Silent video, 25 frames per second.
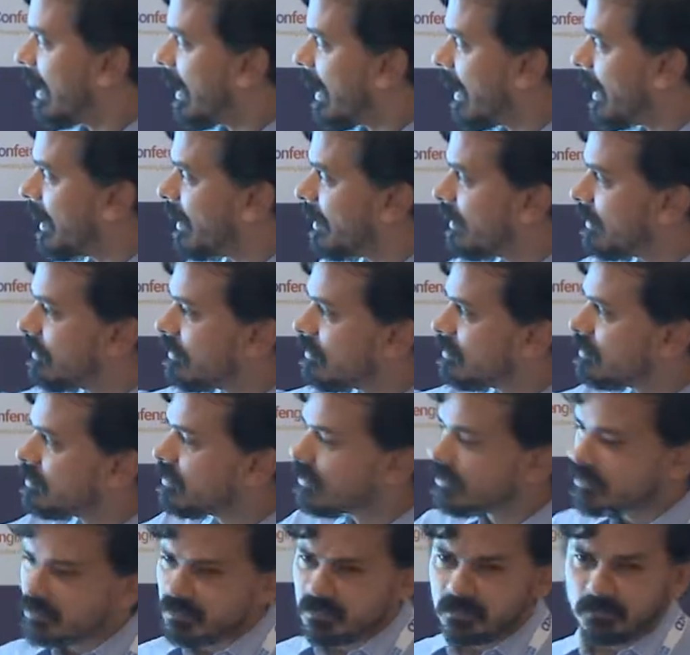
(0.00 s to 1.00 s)

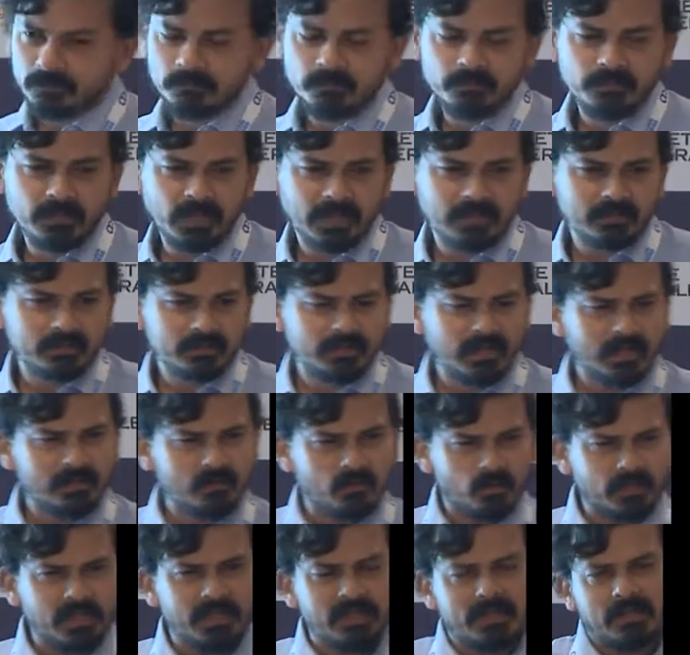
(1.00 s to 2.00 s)
And uh, they're
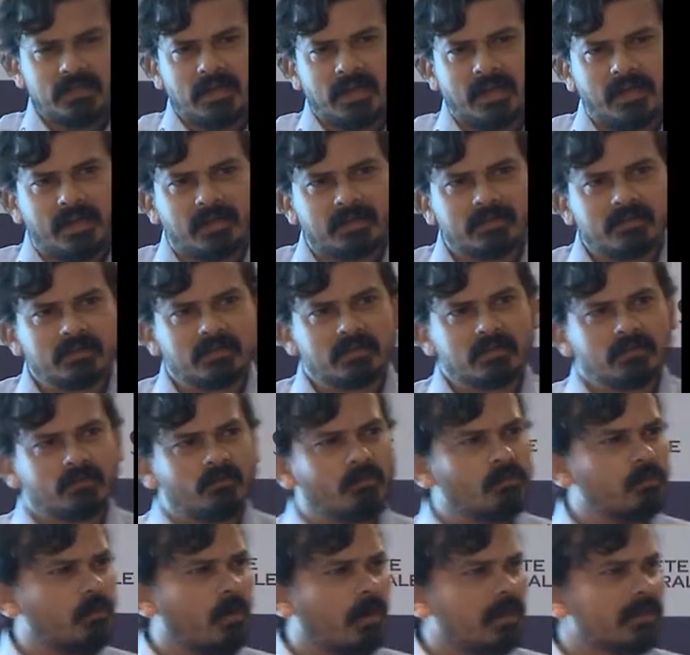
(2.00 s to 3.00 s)
looking at
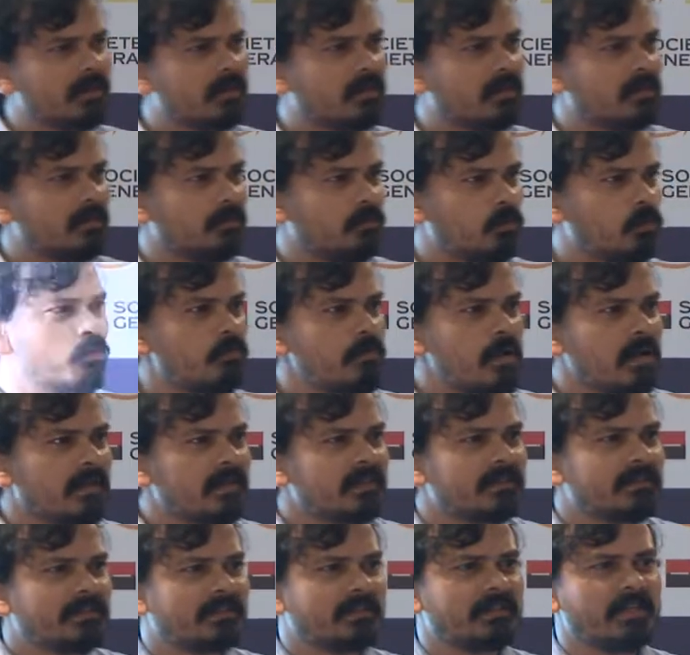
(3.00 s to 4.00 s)
what Uber
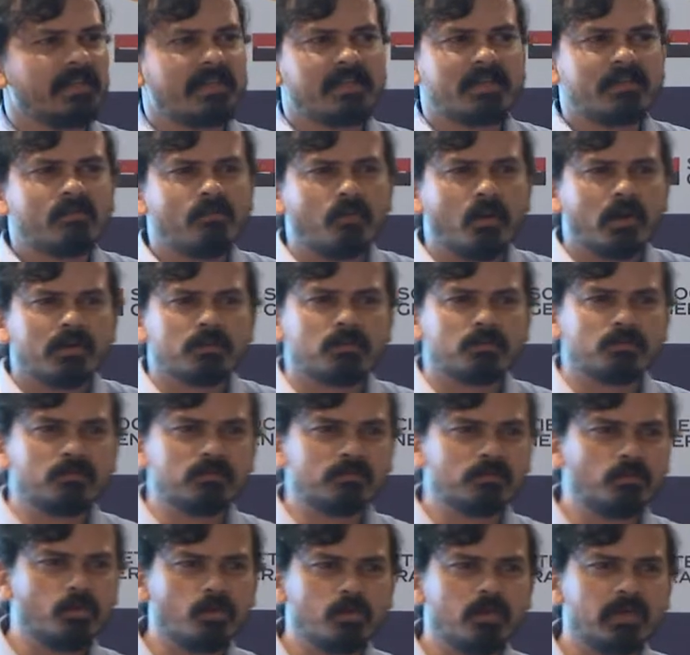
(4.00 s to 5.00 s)
is saying, what
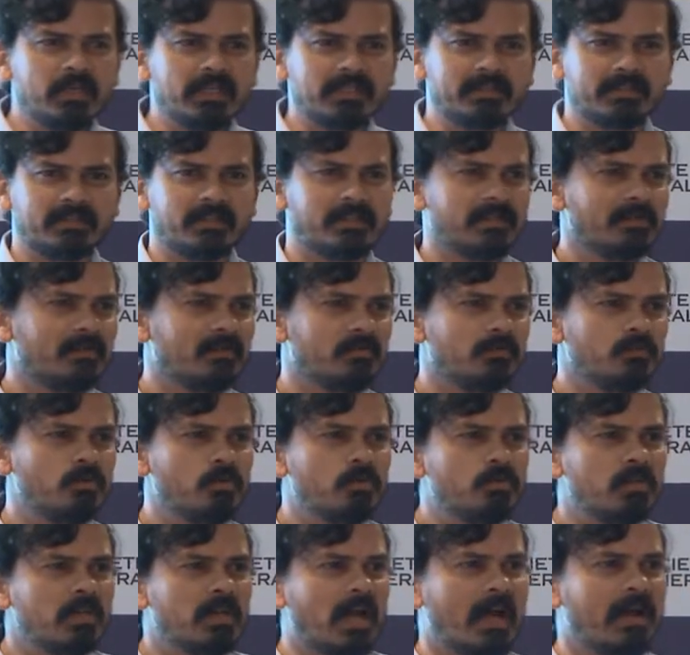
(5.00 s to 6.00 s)
Google is saying.
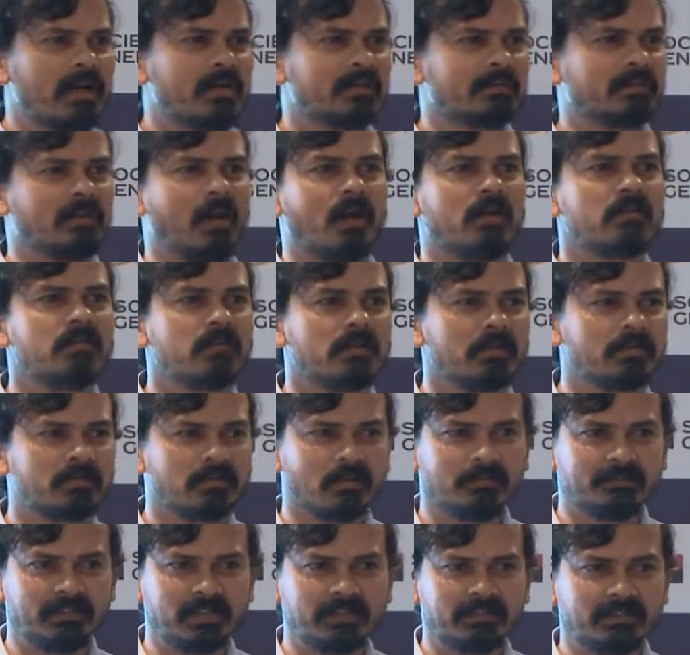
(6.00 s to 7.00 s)
Google has hundreds
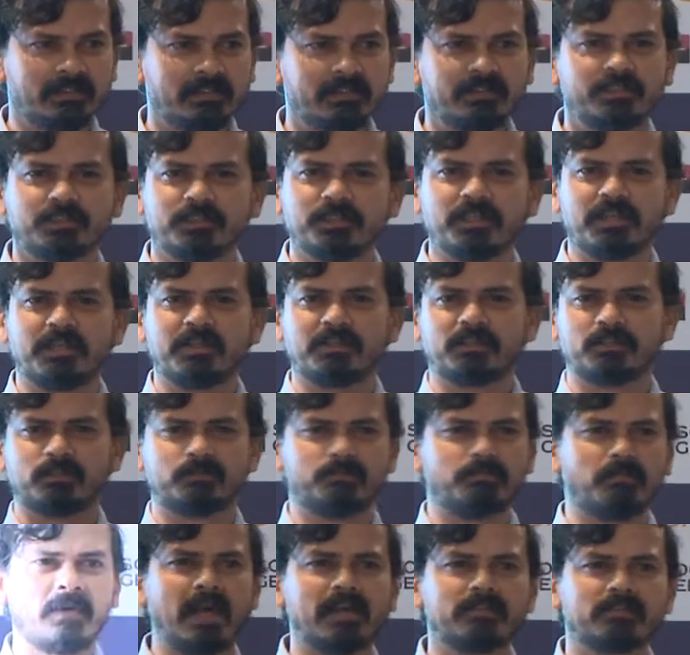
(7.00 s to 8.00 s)
of these engineers,
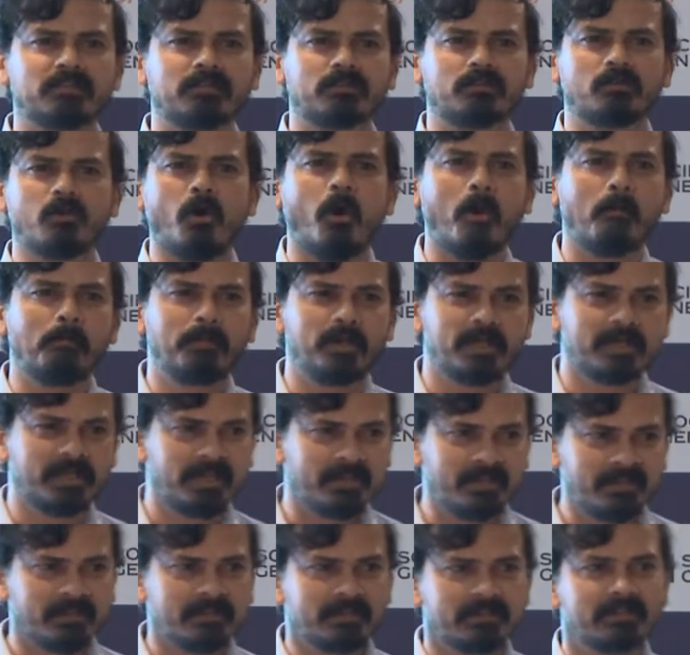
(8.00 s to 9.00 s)
massive,
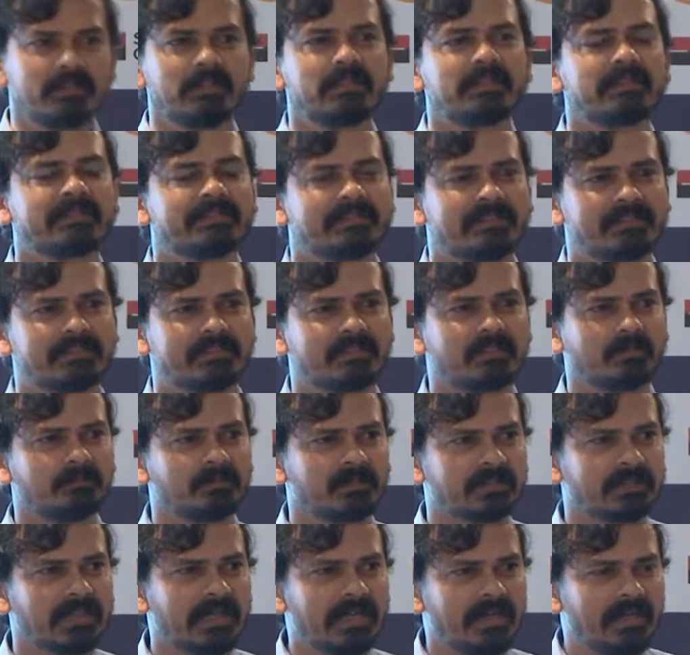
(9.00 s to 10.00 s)
complicated uh,
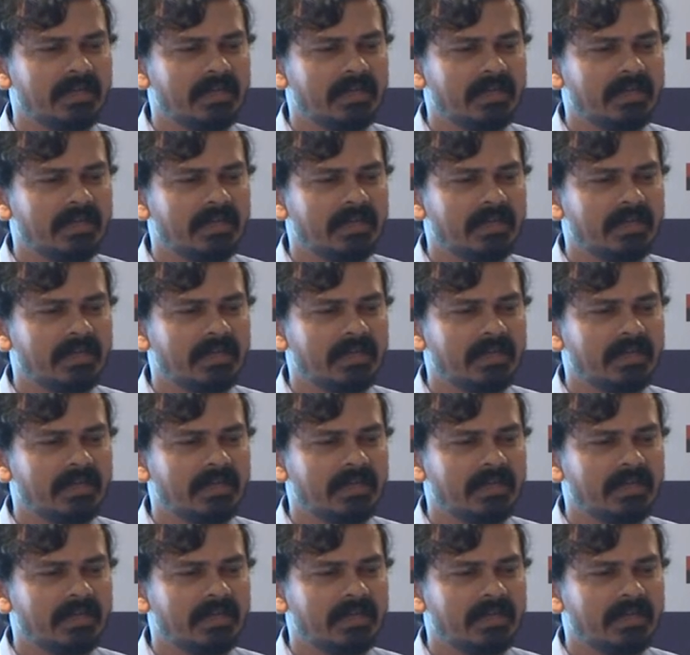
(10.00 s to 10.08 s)
systems.